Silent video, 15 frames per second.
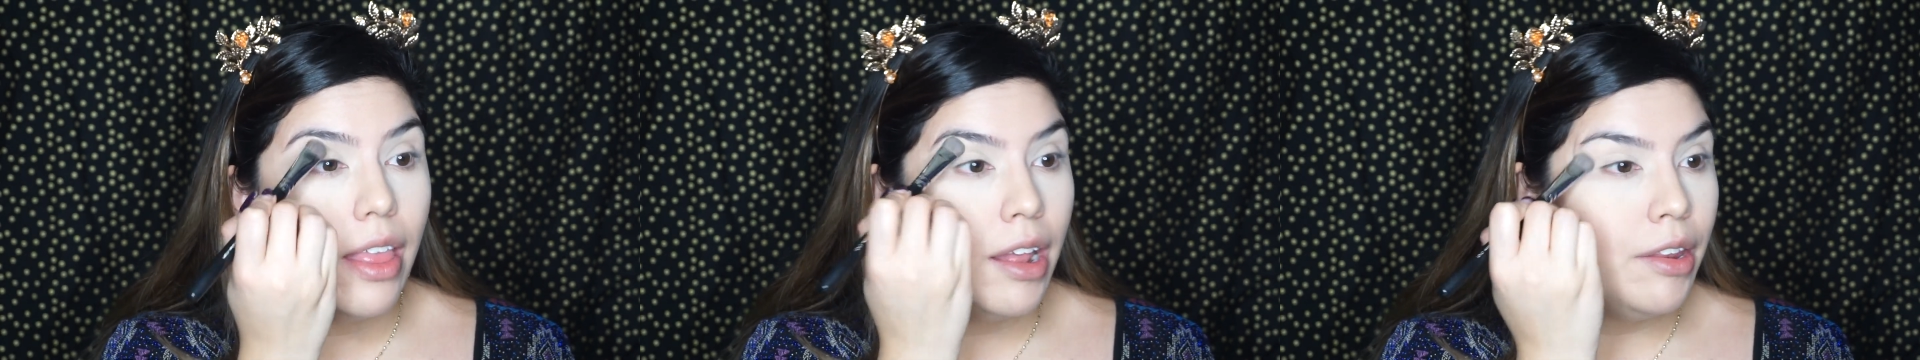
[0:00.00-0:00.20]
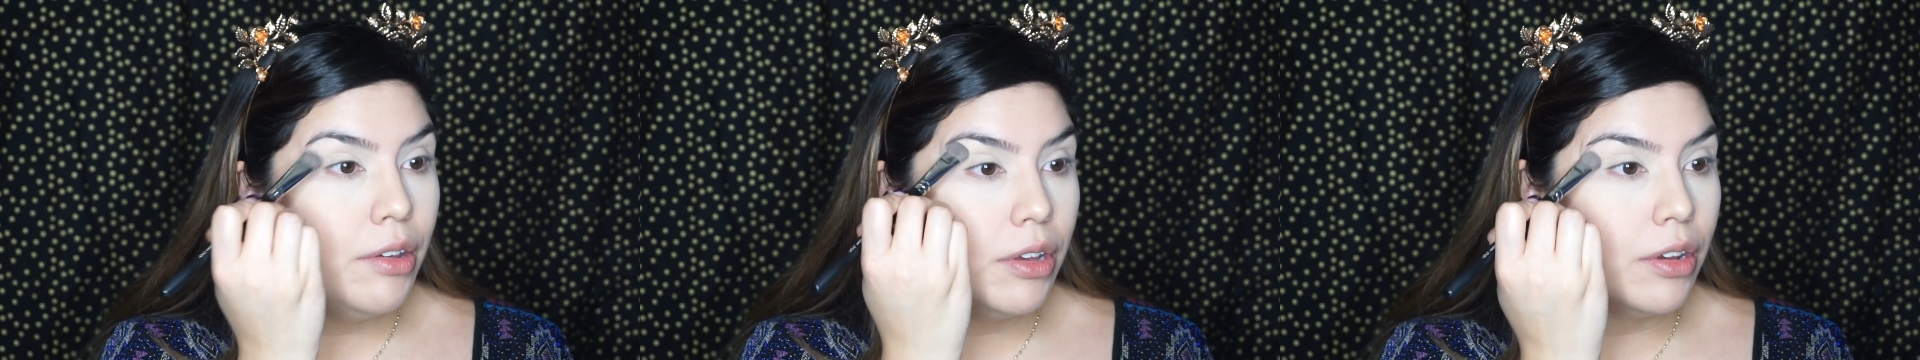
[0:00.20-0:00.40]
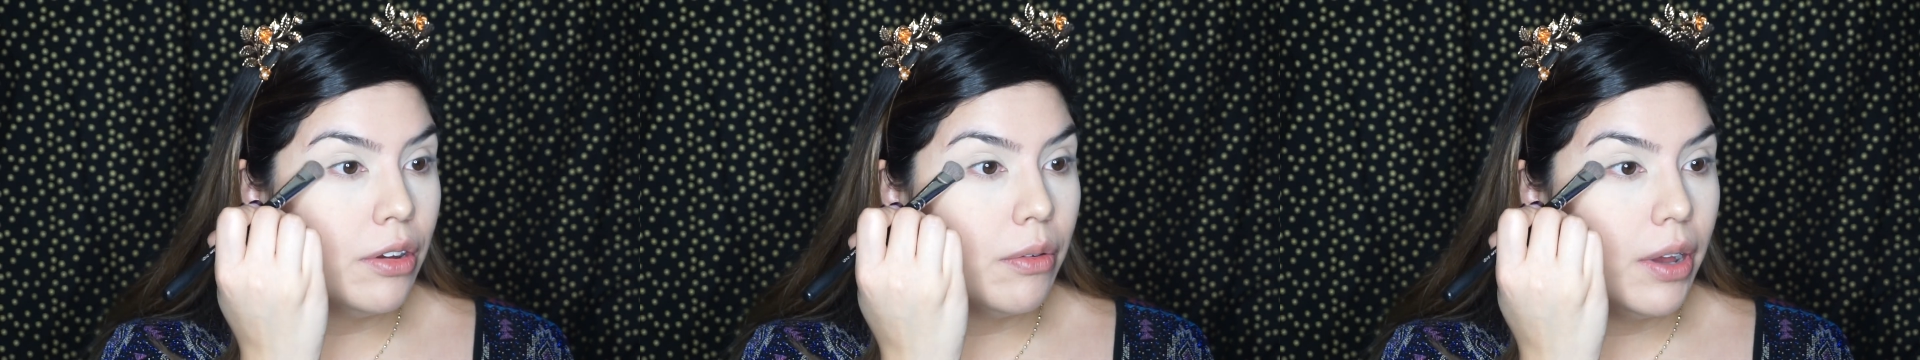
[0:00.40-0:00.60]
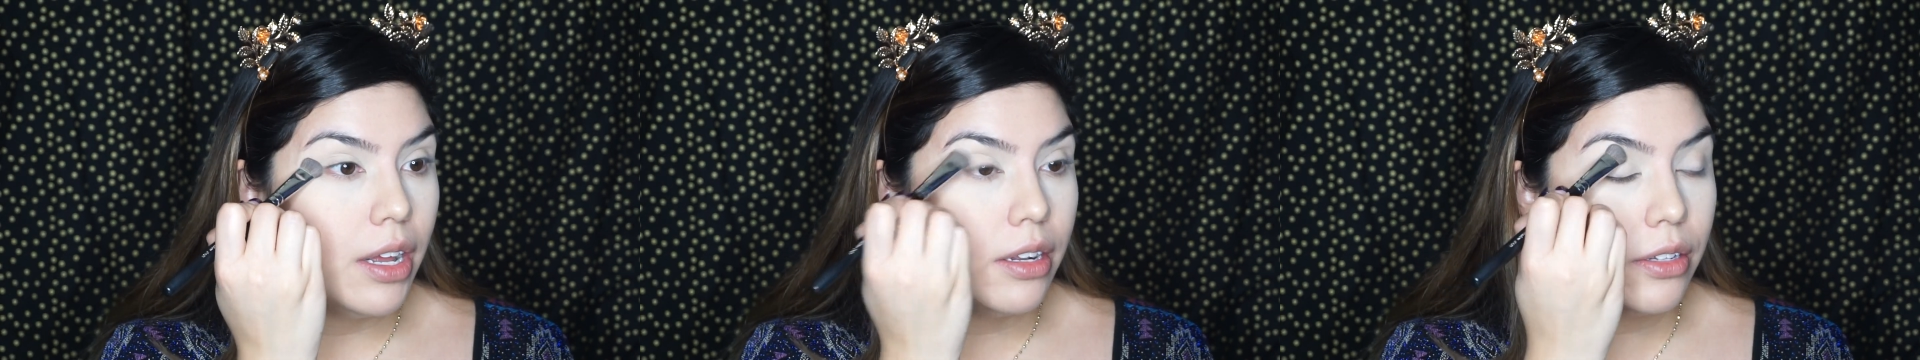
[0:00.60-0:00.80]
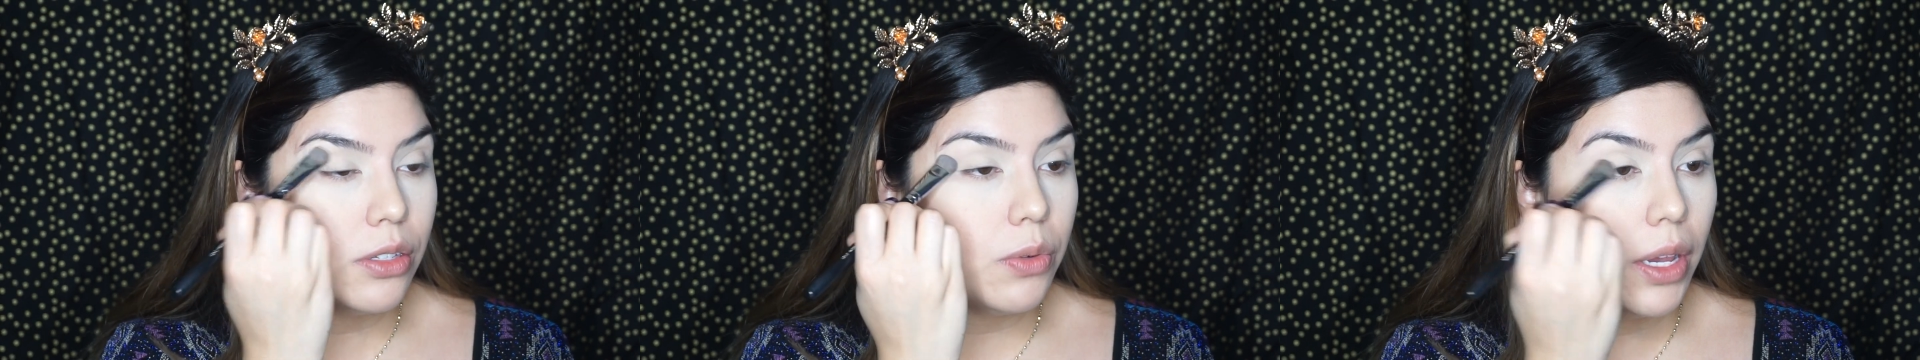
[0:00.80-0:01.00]
then you can go
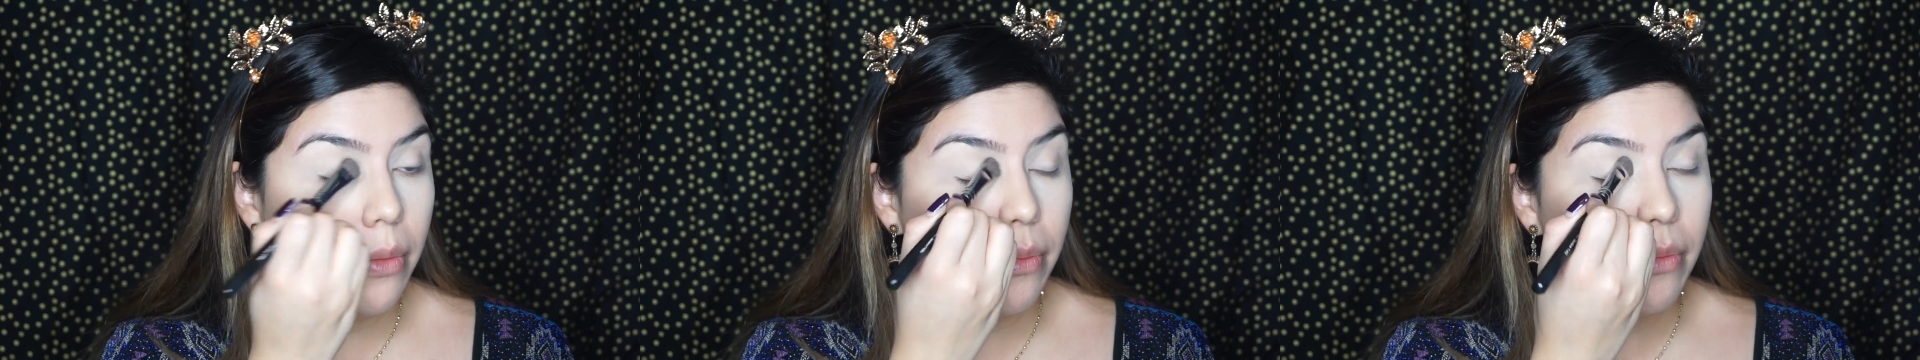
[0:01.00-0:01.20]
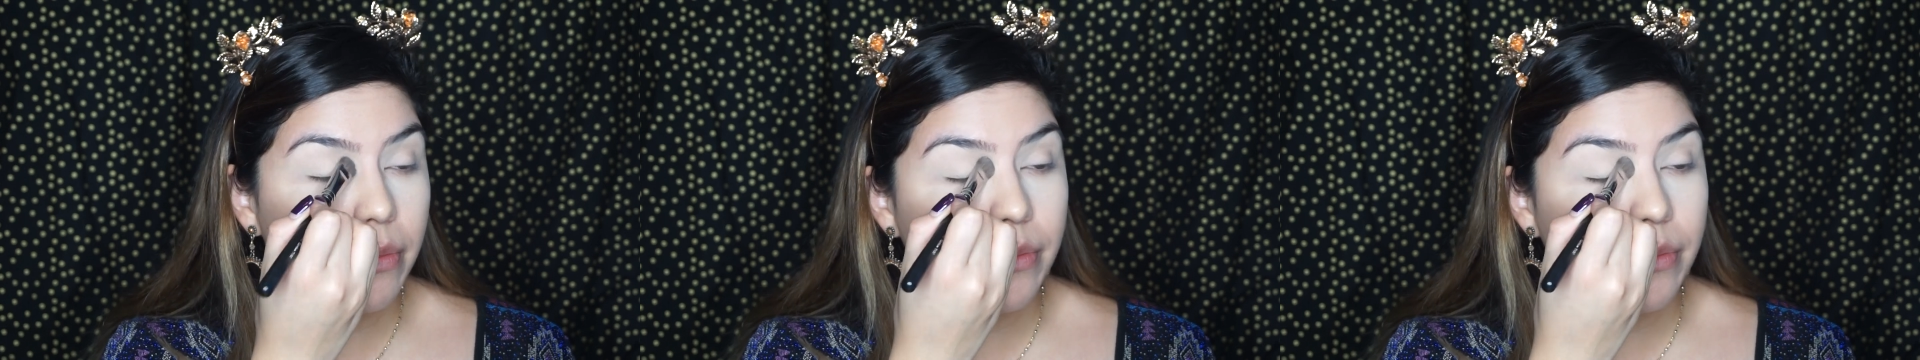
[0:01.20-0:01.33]
ahead and swipe.